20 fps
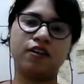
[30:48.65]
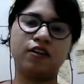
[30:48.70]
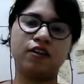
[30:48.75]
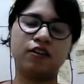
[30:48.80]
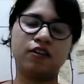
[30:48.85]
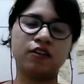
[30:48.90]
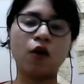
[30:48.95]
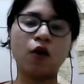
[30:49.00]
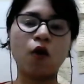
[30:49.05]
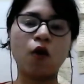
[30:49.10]

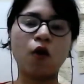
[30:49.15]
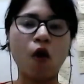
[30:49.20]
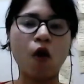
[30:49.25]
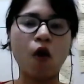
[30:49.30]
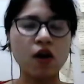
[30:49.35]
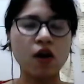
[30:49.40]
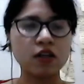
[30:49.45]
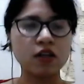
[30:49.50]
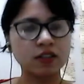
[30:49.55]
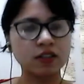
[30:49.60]
The
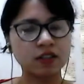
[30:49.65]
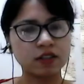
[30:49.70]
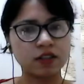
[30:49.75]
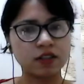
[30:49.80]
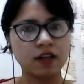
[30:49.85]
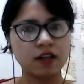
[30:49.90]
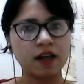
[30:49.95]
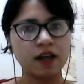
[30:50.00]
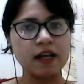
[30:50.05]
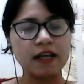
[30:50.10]

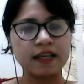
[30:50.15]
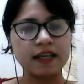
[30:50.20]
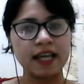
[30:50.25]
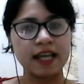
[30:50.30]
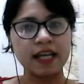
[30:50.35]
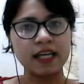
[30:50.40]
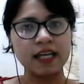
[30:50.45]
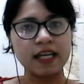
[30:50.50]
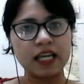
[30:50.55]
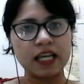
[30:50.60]
costs
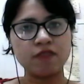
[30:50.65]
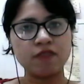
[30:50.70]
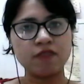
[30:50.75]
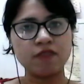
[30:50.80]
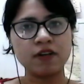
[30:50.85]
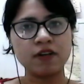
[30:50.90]
can even,